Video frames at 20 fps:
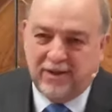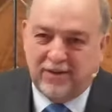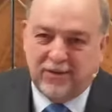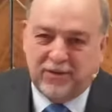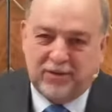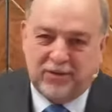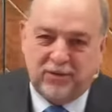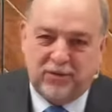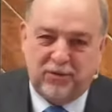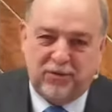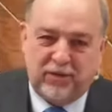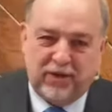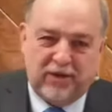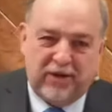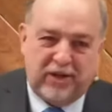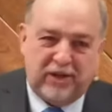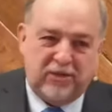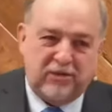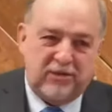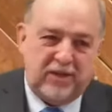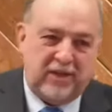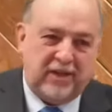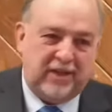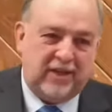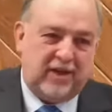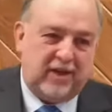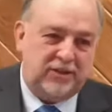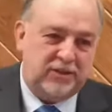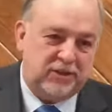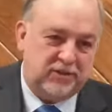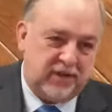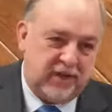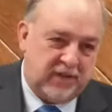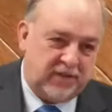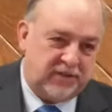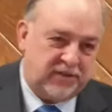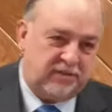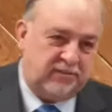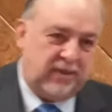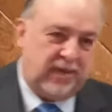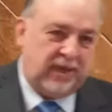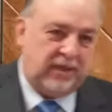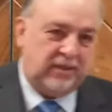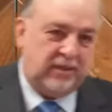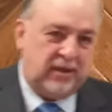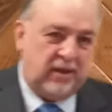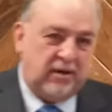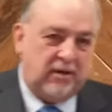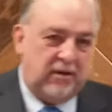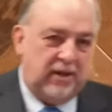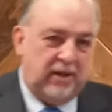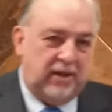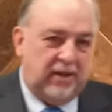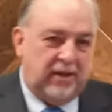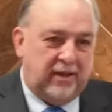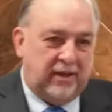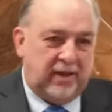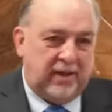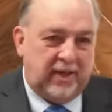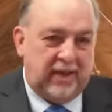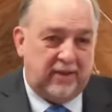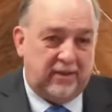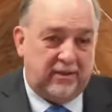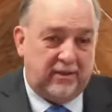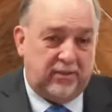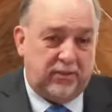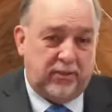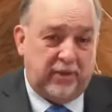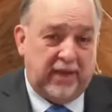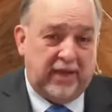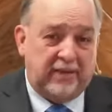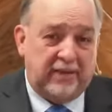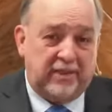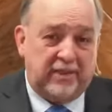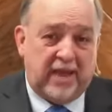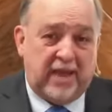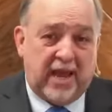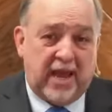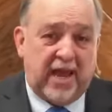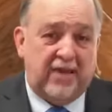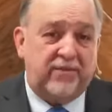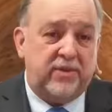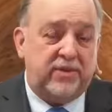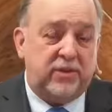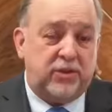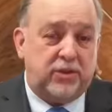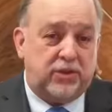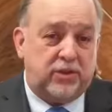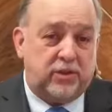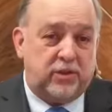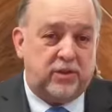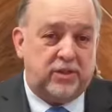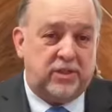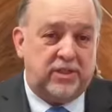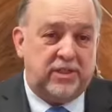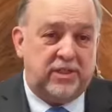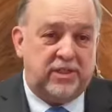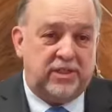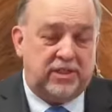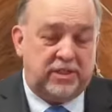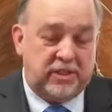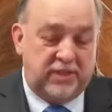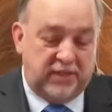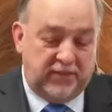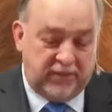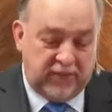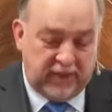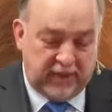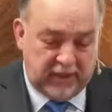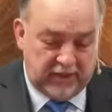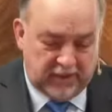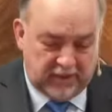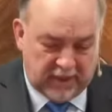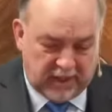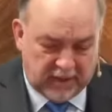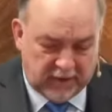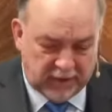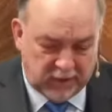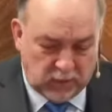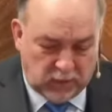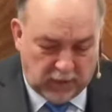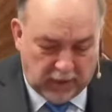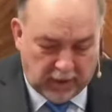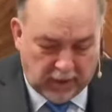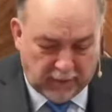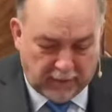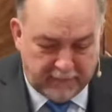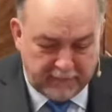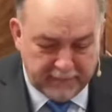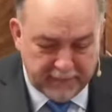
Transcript: Two very unique contrasts to make there, and the play that they have in the church is significant as well.